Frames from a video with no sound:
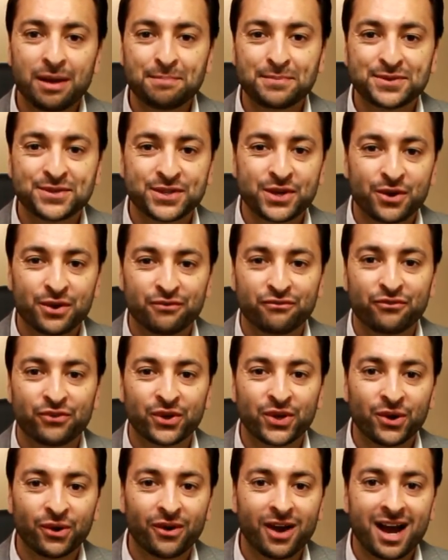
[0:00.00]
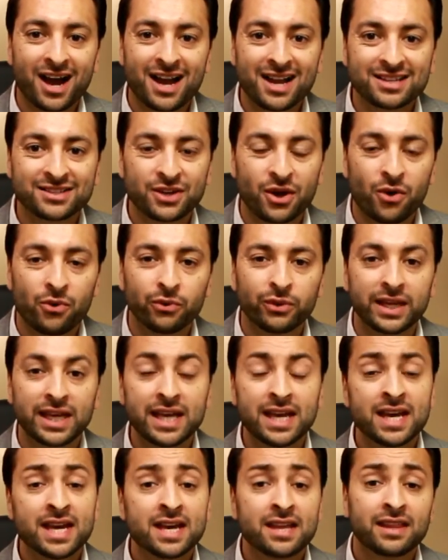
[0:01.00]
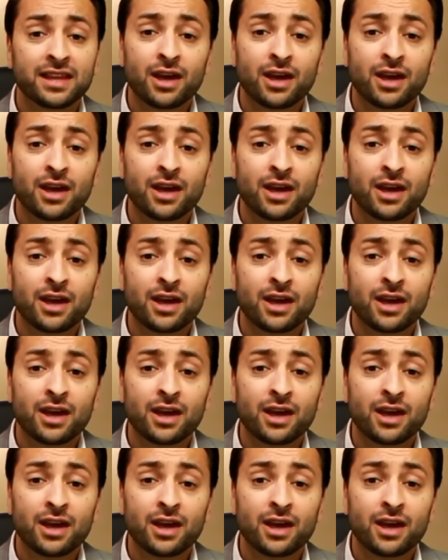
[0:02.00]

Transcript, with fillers: episode of For Your Eyes Only,